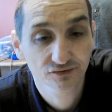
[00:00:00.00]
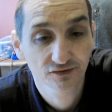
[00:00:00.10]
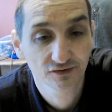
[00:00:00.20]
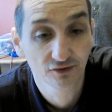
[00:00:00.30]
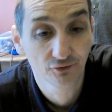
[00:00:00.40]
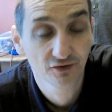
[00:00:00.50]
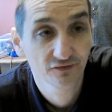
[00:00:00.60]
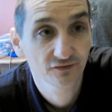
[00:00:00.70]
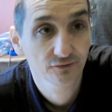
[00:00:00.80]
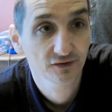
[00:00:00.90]
uh, there is
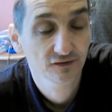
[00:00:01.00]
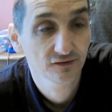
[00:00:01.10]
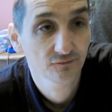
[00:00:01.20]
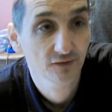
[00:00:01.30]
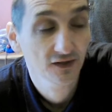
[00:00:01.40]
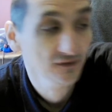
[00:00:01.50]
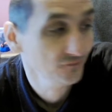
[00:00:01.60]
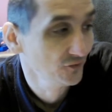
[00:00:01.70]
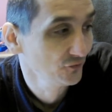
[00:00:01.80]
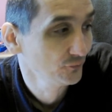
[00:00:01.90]
so that if any
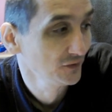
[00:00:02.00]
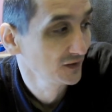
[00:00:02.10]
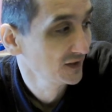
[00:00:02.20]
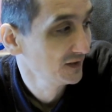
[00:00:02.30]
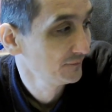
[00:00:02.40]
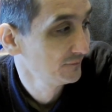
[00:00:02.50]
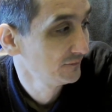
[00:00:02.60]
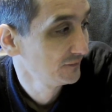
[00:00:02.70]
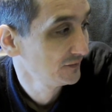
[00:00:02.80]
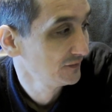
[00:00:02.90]
fault will come
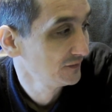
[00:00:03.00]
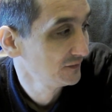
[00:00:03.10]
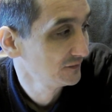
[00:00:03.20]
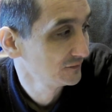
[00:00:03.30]
uh,